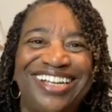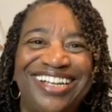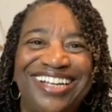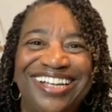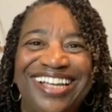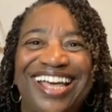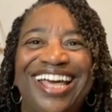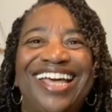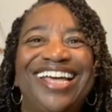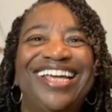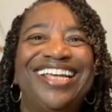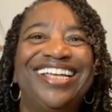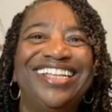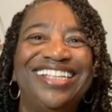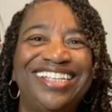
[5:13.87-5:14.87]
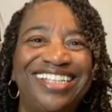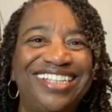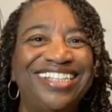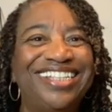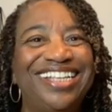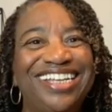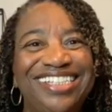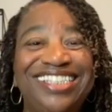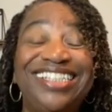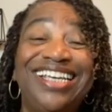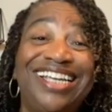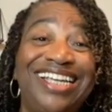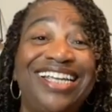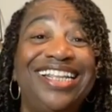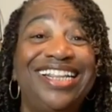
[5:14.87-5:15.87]
Okay, they
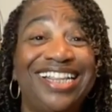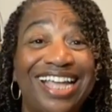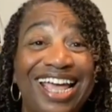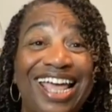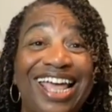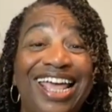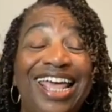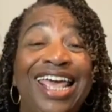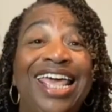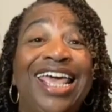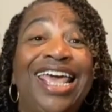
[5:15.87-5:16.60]
said that,